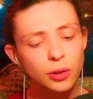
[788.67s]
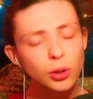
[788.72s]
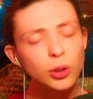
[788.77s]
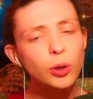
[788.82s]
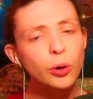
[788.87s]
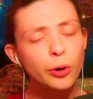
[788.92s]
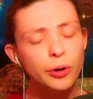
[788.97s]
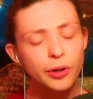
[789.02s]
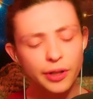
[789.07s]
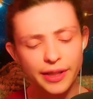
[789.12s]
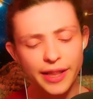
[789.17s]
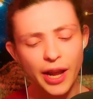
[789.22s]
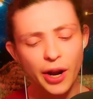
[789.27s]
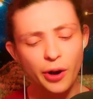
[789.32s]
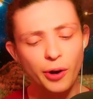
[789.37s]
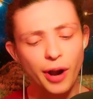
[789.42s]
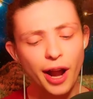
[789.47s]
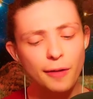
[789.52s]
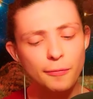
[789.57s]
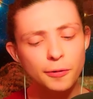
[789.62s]
The Lord
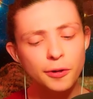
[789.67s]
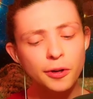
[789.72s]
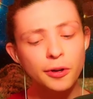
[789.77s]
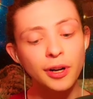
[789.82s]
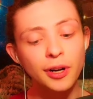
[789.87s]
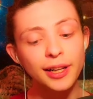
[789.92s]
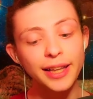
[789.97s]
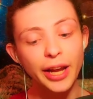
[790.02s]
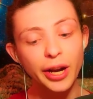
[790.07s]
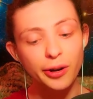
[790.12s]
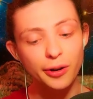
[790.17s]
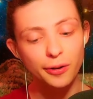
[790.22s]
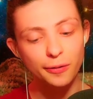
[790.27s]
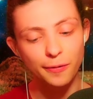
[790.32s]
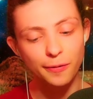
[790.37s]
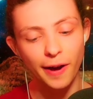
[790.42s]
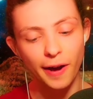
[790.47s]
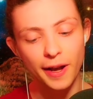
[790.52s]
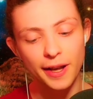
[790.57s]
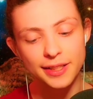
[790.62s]
thereafter
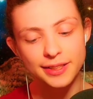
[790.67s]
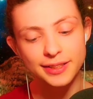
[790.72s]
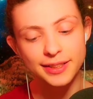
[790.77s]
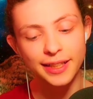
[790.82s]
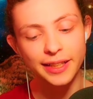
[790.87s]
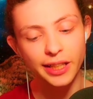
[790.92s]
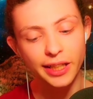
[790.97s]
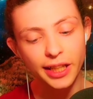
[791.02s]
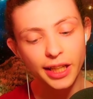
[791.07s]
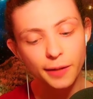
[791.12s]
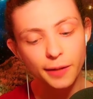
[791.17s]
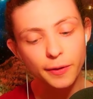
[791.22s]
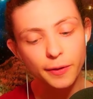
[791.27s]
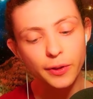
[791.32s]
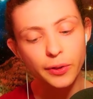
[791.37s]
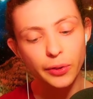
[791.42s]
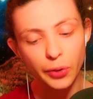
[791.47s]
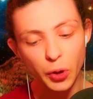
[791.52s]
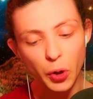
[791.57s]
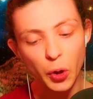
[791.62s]
clarifies that
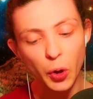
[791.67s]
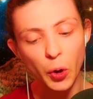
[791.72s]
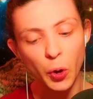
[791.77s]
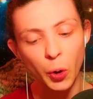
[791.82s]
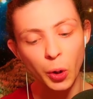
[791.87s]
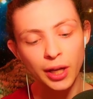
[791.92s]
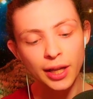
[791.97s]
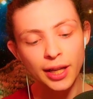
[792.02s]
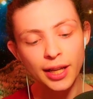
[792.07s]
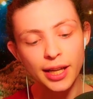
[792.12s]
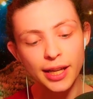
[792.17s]
even though